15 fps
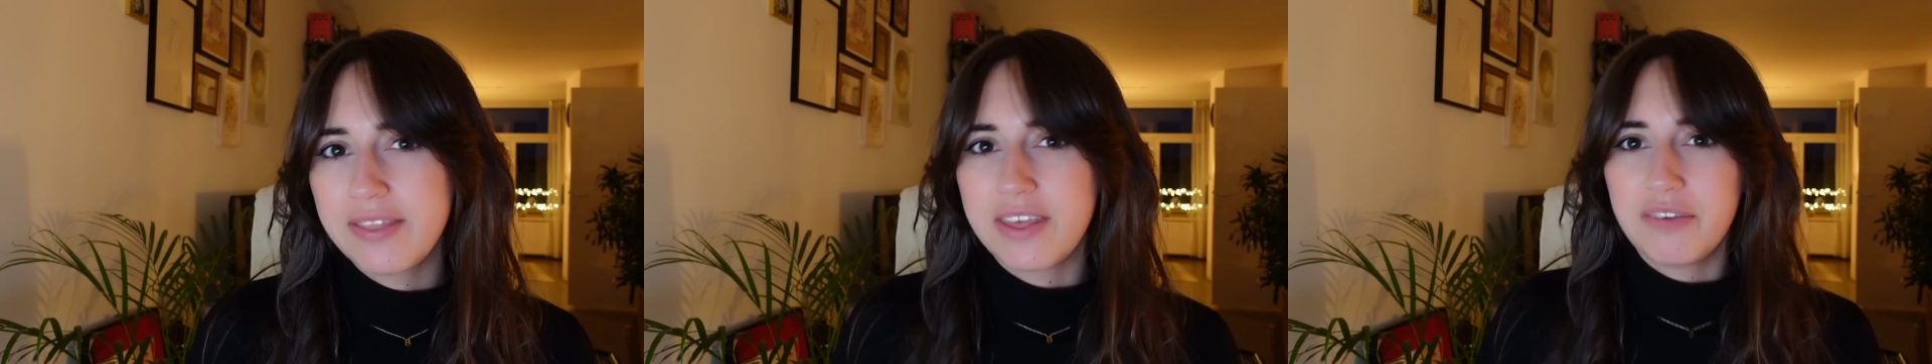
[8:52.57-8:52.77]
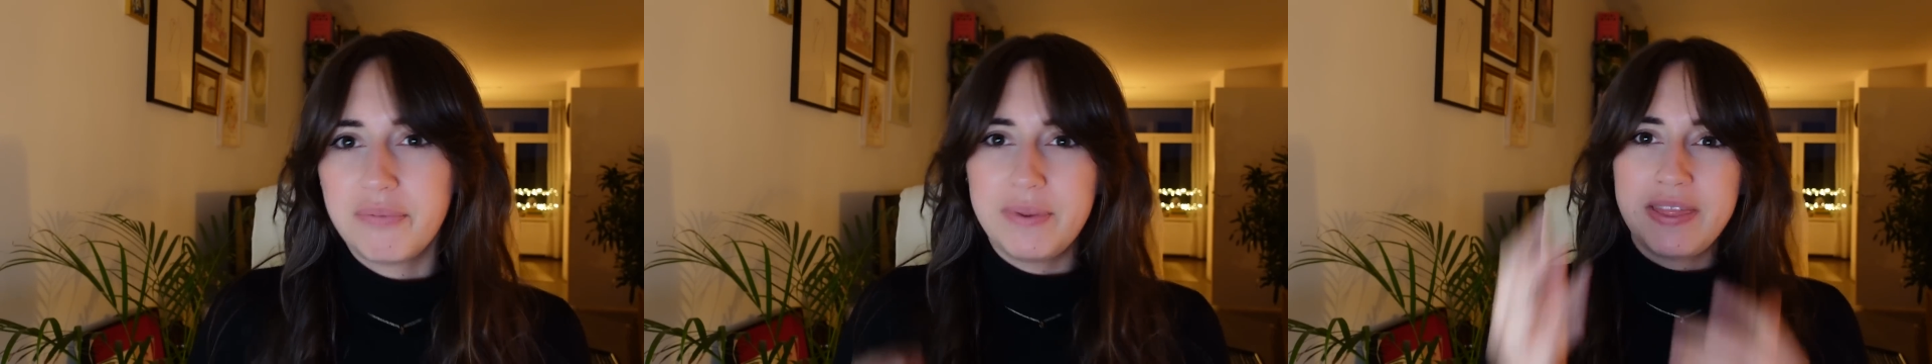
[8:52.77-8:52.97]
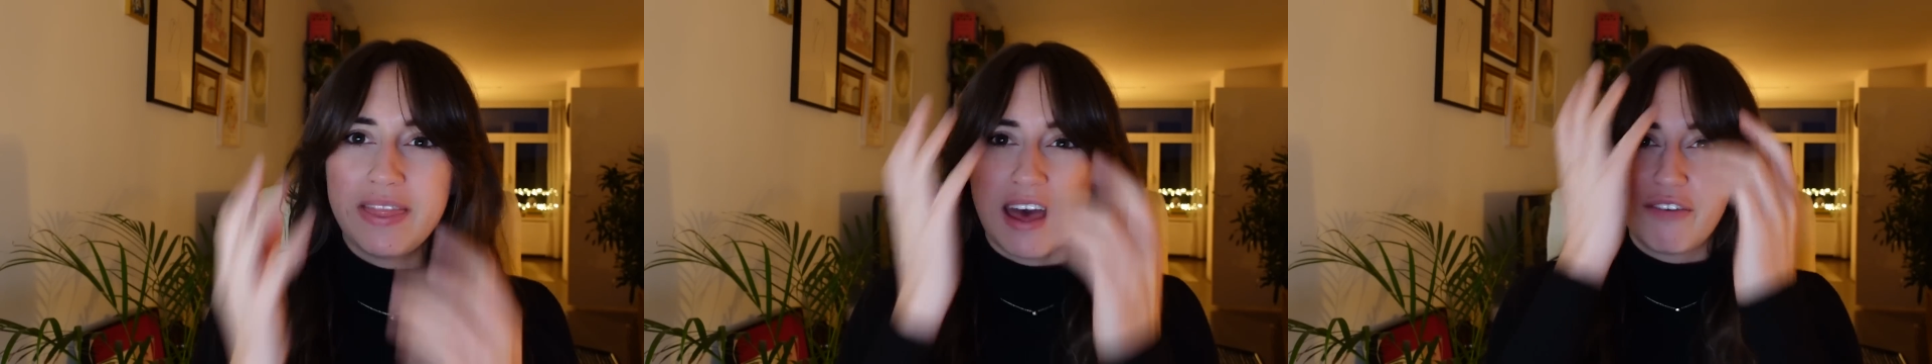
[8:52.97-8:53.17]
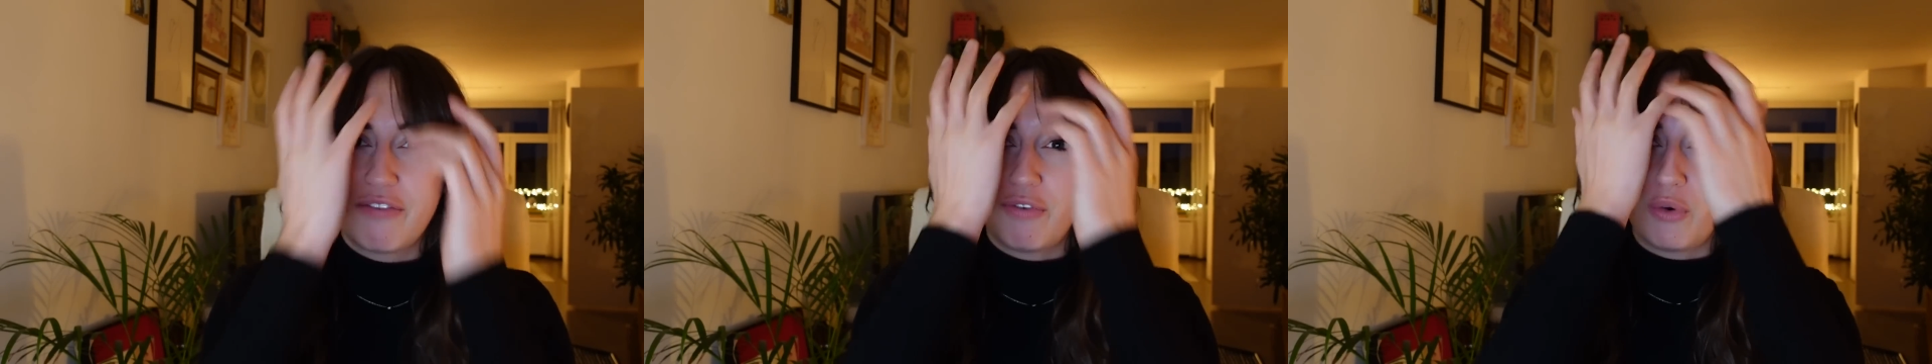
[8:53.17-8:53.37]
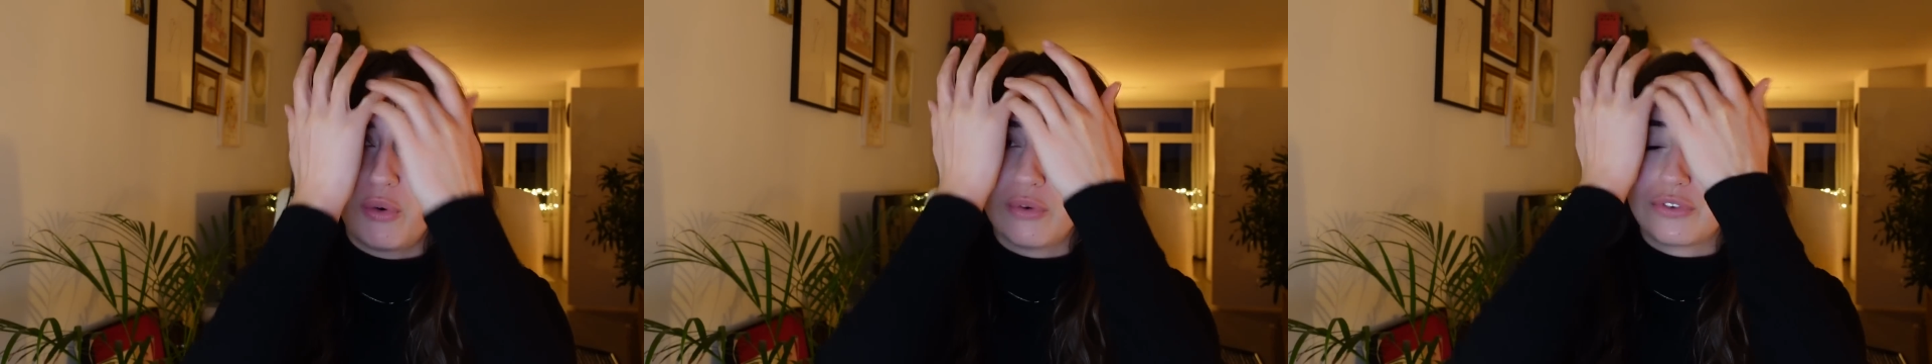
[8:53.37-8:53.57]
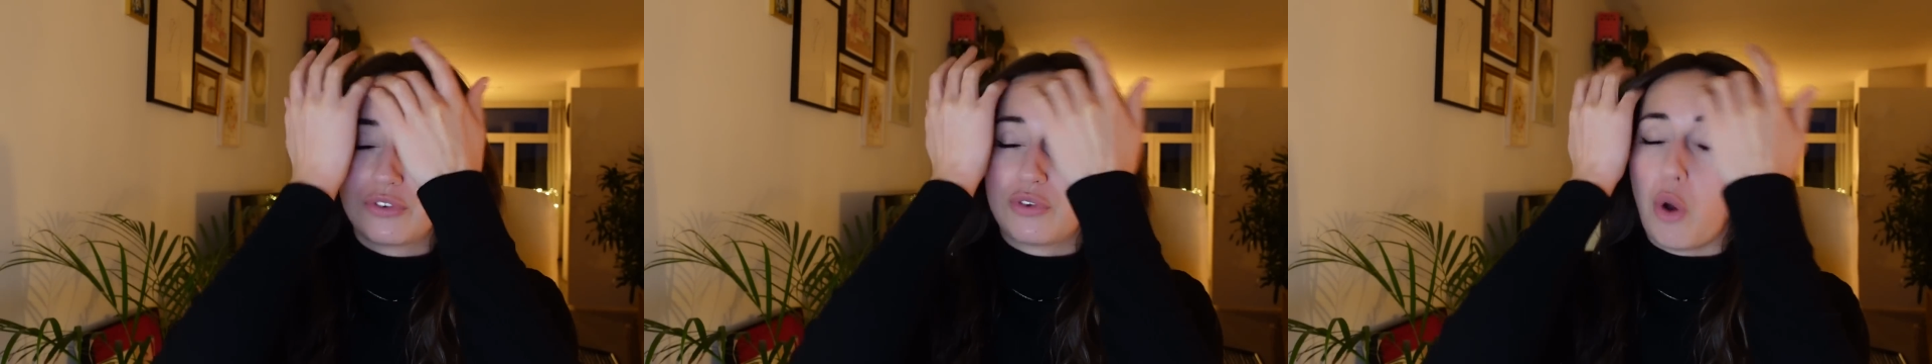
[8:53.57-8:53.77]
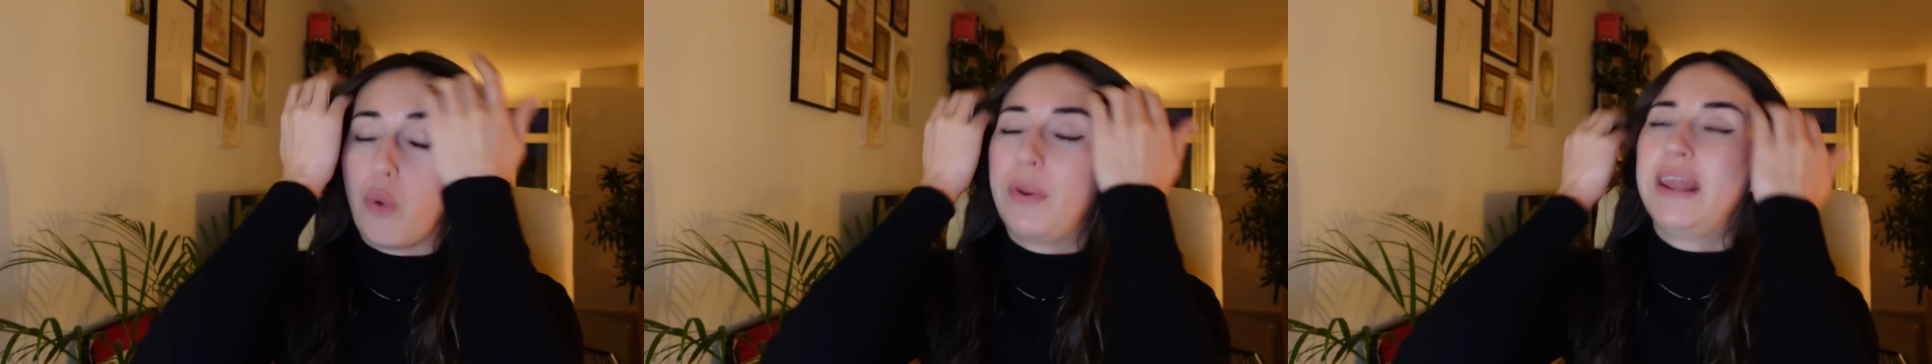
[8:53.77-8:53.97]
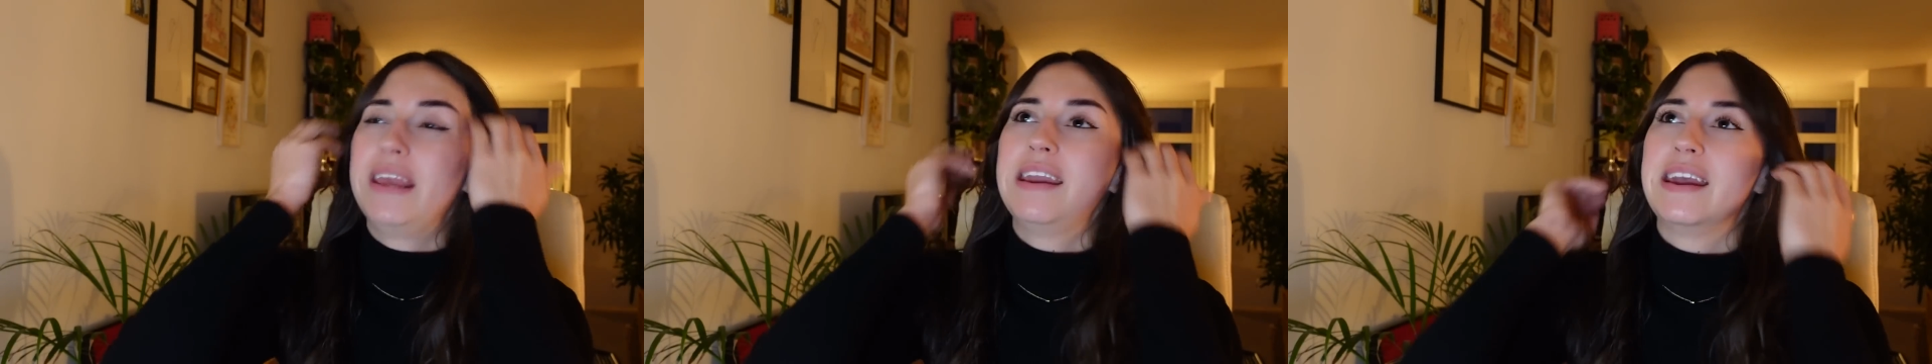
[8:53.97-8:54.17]
They've been there for so
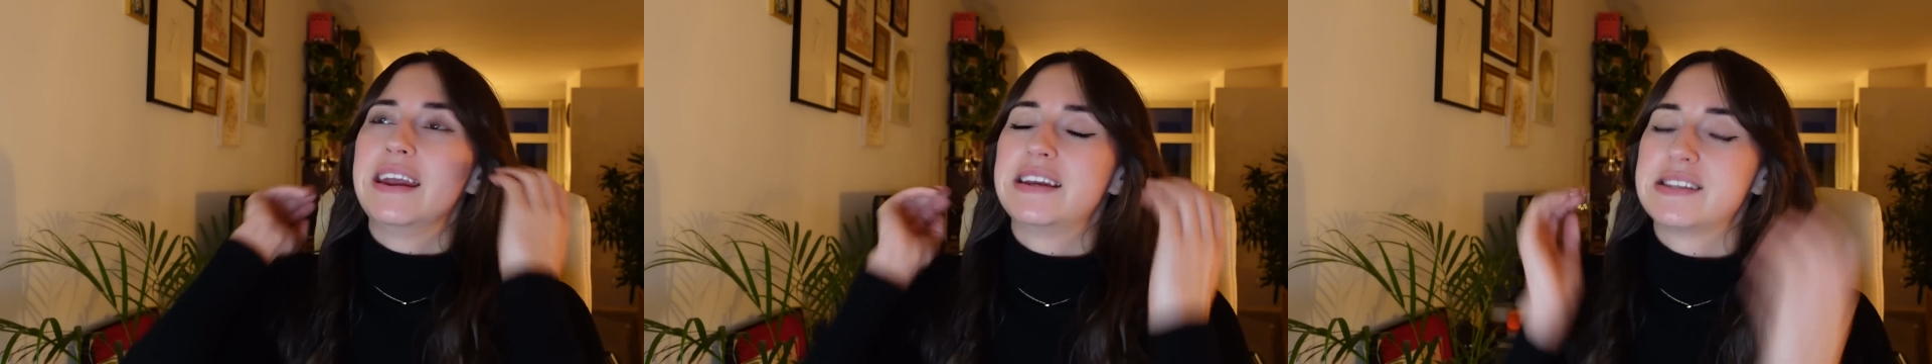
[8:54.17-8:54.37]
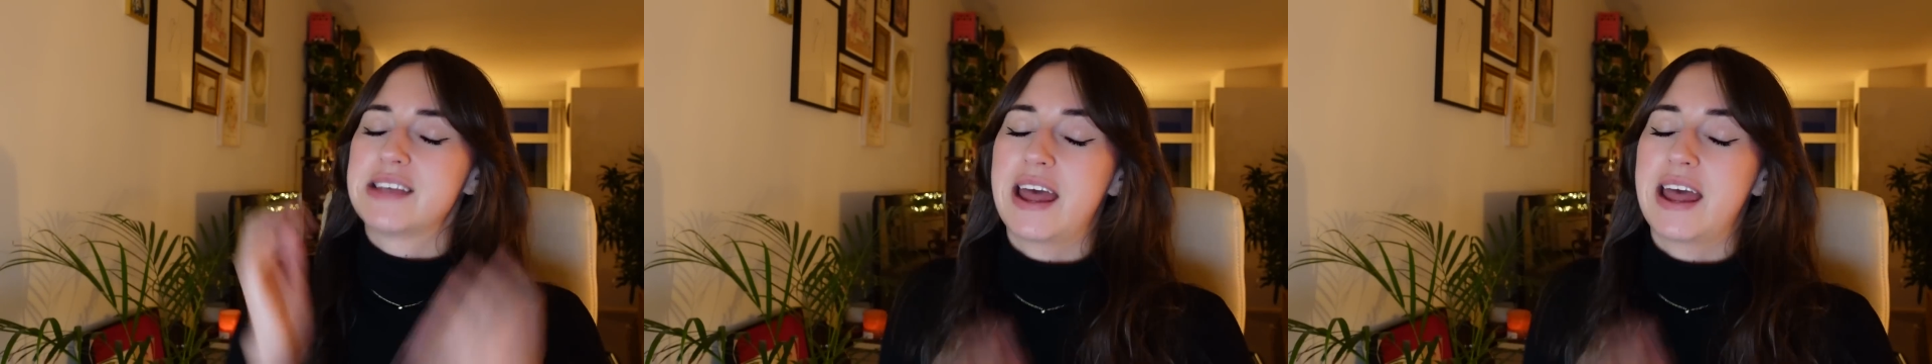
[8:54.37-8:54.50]
many years